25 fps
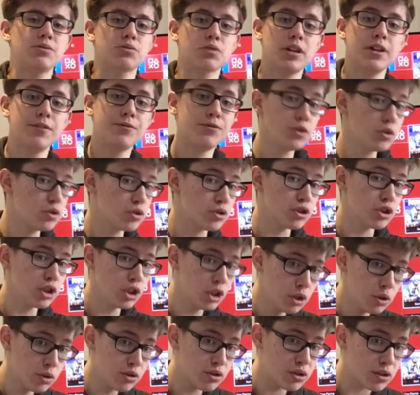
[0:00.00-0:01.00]
if you're
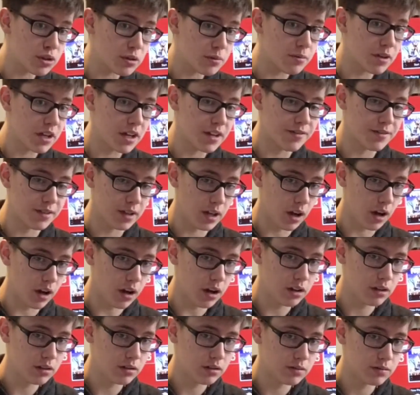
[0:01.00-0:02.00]
new to the
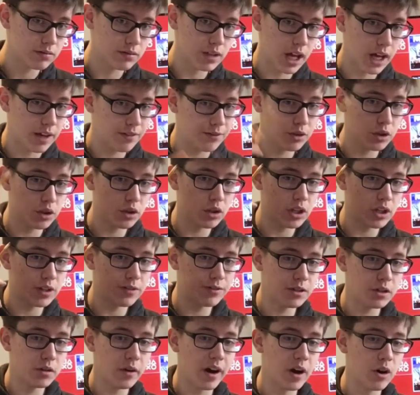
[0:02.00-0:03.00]
VR,
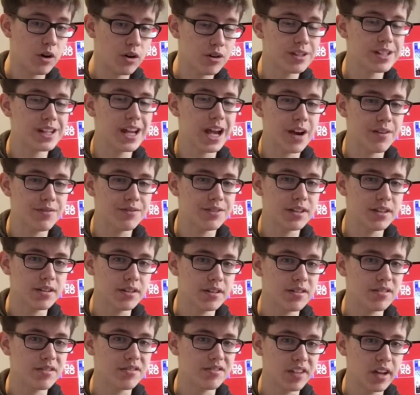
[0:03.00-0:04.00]
if you already have the
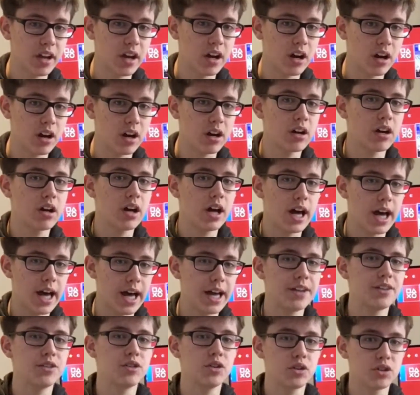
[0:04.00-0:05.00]
VR
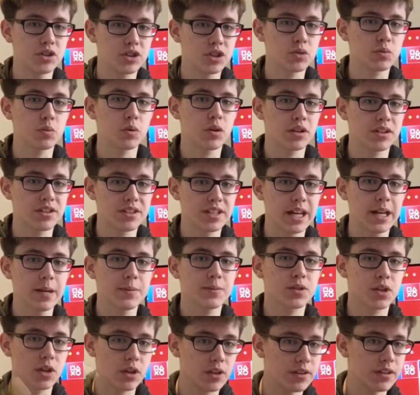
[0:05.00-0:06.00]
and you just want
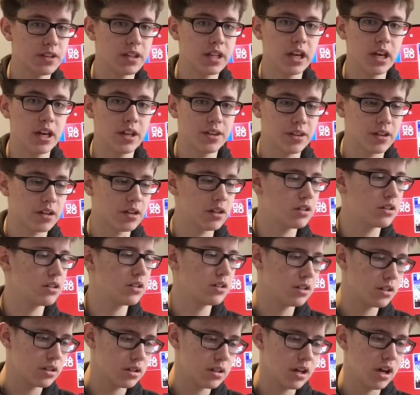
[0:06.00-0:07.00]
tips on the other
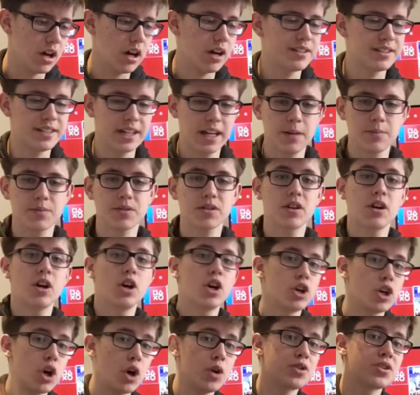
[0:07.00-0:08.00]
tips,
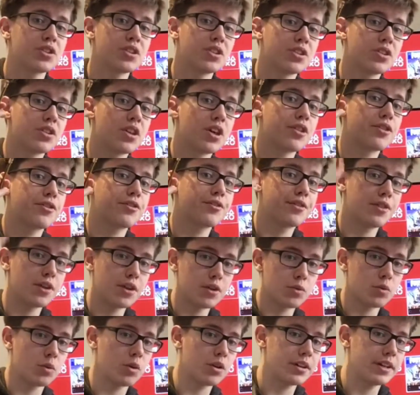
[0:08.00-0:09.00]
go to the
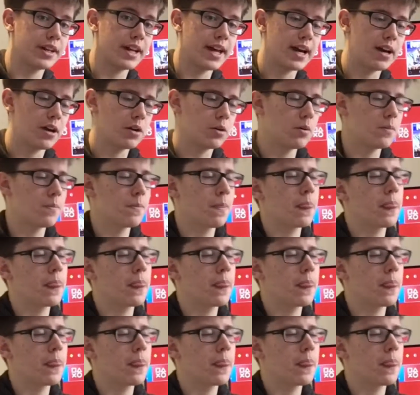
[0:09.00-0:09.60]
third one now.